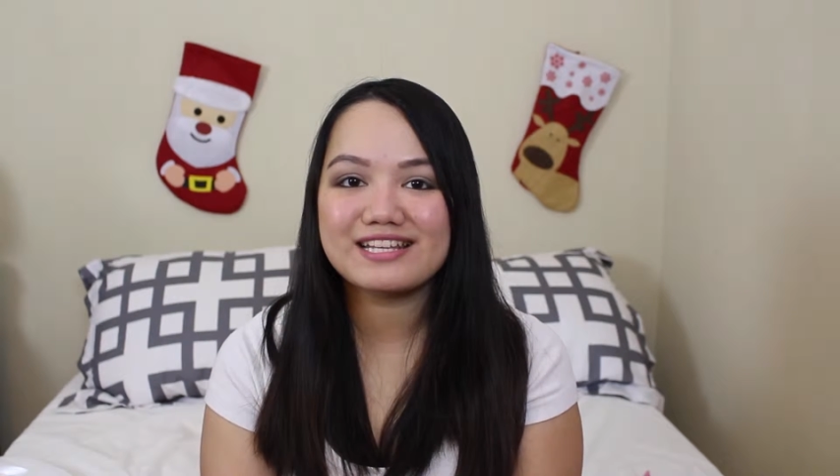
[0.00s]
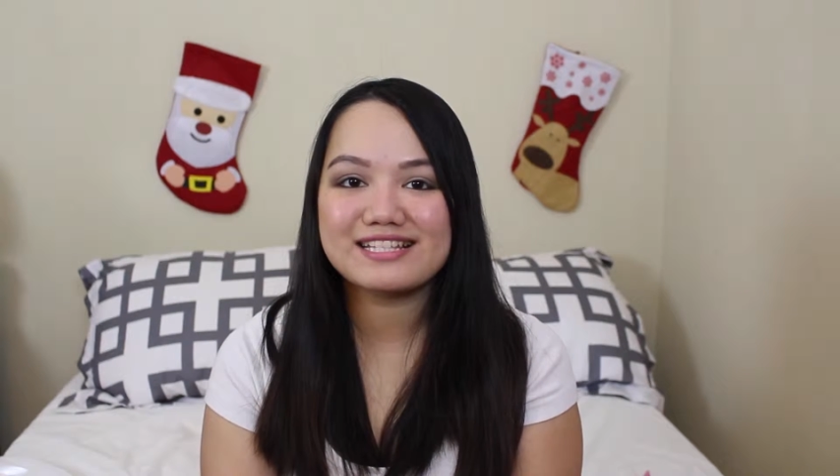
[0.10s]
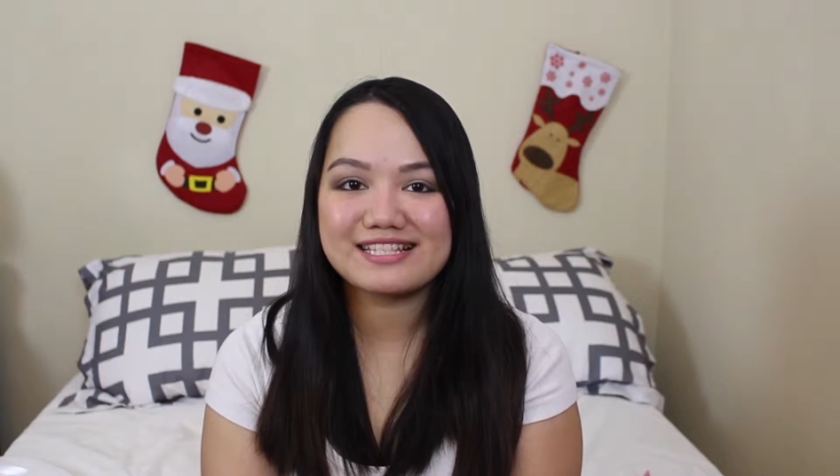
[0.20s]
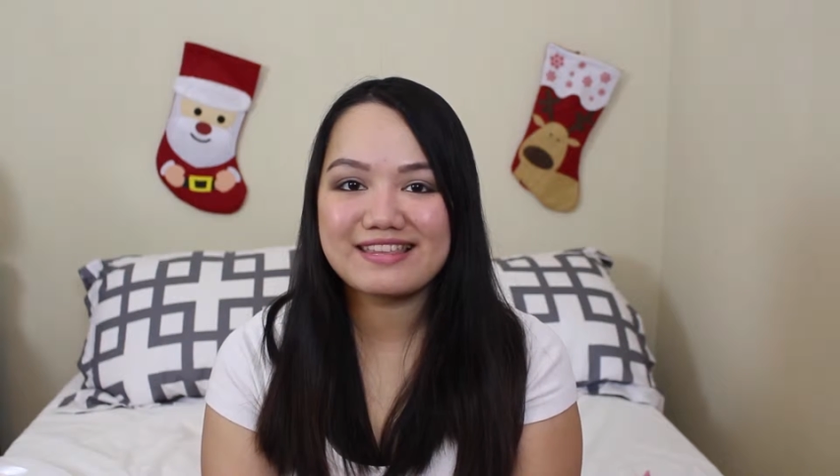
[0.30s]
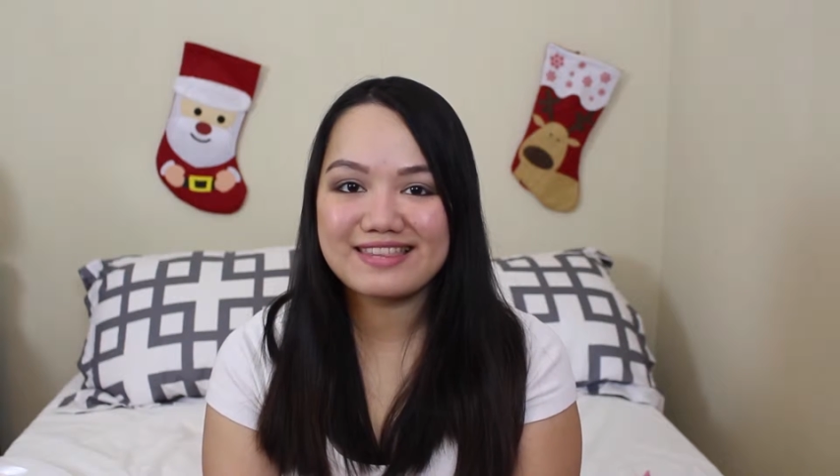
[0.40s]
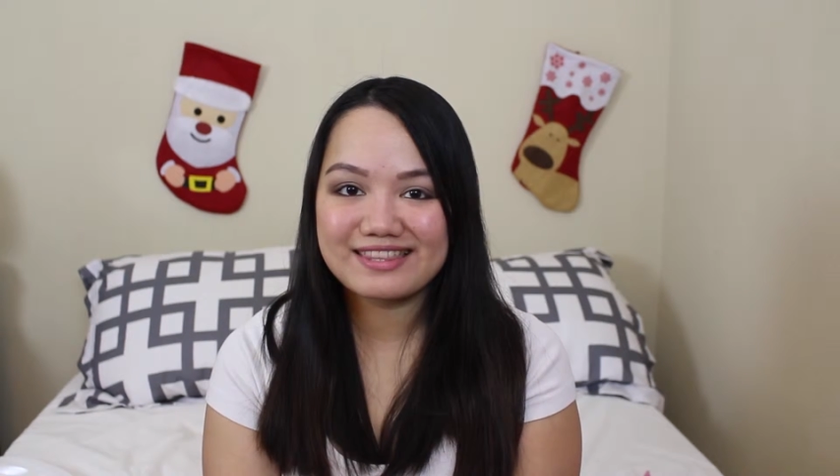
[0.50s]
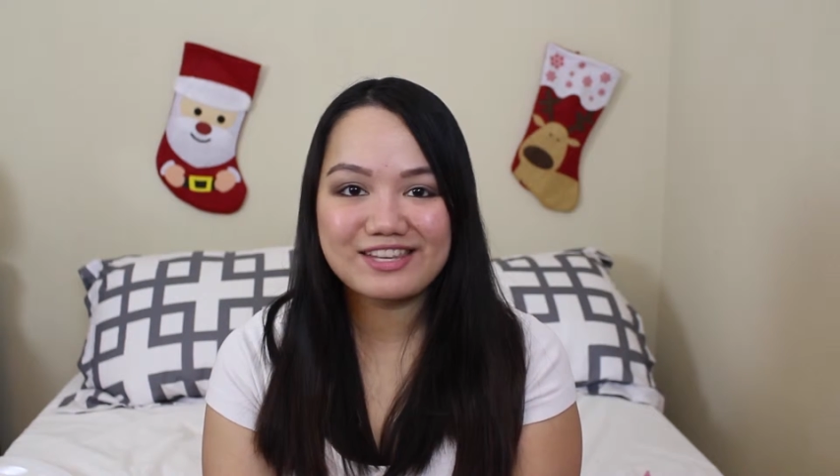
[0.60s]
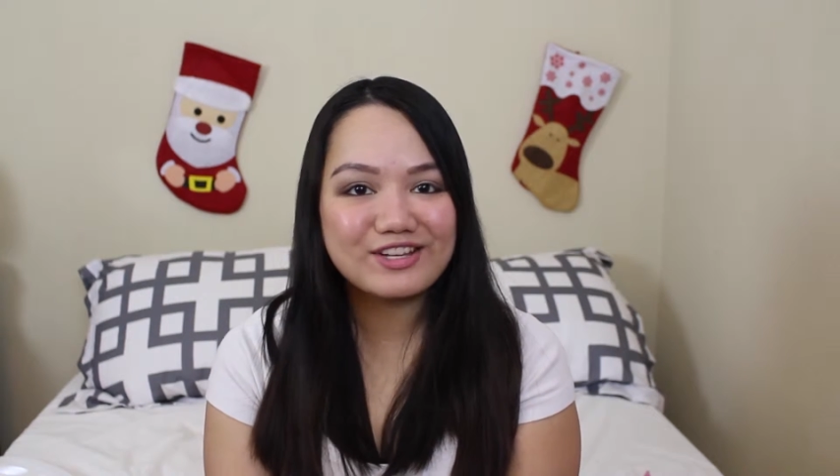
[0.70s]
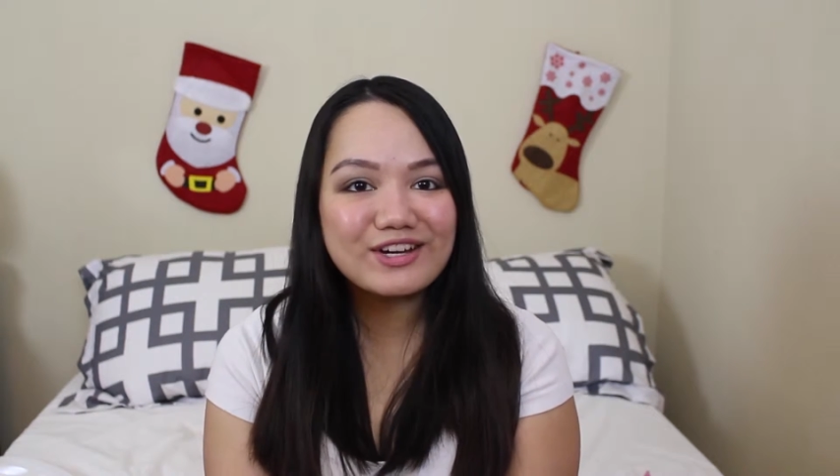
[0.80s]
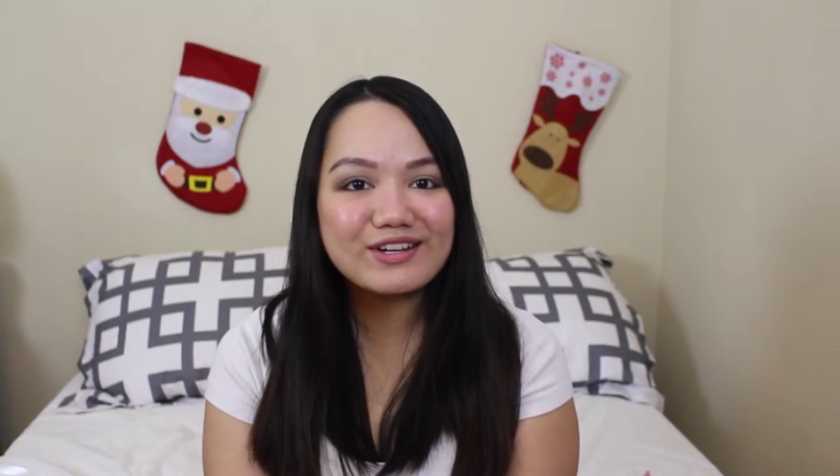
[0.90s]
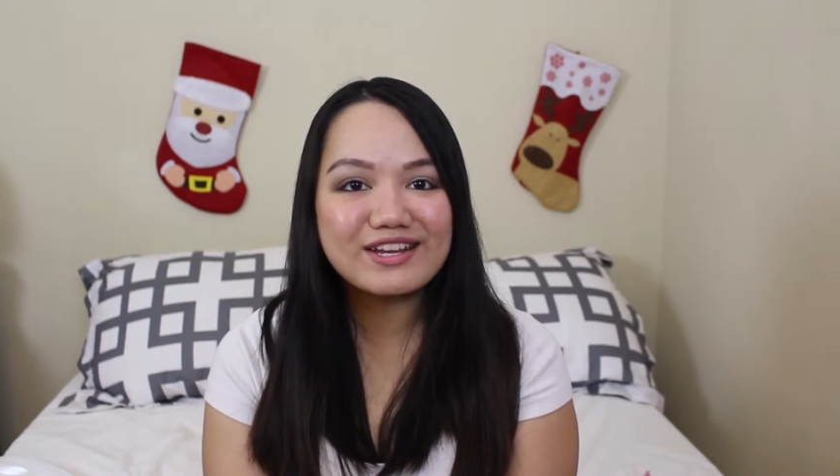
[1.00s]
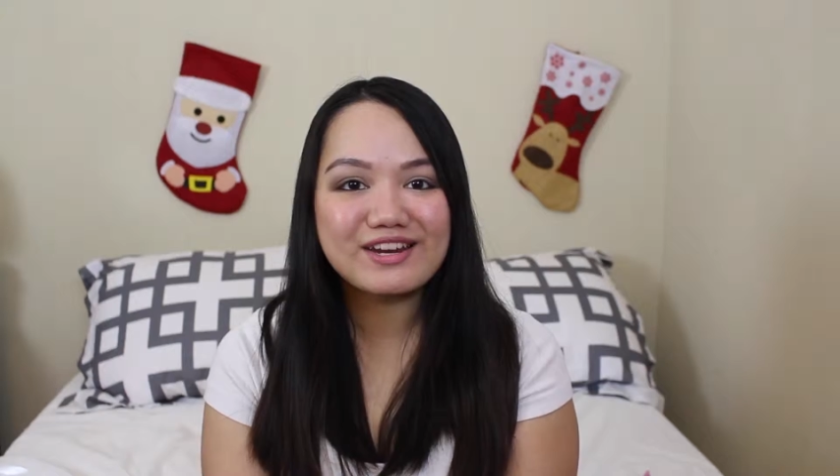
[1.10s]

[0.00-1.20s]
and said that they could,